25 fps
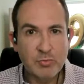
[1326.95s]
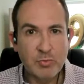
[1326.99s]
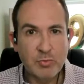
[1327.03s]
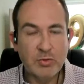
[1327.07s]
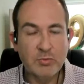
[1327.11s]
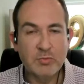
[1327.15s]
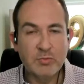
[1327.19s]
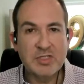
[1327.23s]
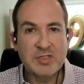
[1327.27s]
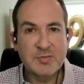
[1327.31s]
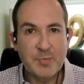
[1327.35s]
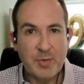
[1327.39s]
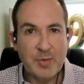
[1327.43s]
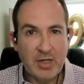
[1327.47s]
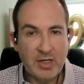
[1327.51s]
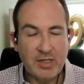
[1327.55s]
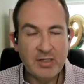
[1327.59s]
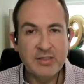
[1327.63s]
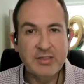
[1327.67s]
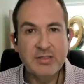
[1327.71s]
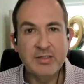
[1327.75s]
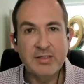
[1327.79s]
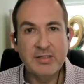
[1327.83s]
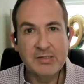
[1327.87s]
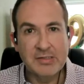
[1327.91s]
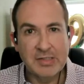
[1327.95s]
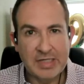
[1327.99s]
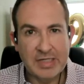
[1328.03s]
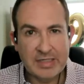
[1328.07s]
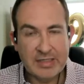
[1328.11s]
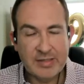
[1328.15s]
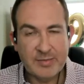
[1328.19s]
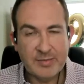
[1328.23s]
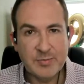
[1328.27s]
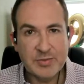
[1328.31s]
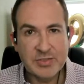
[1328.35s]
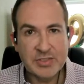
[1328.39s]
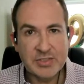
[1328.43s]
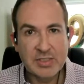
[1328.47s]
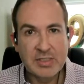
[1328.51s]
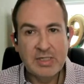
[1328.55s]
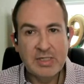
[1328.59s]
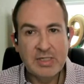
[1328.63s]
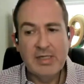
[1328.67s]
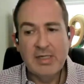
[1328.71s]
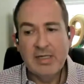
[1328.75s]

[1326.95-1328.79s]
will respond to claims,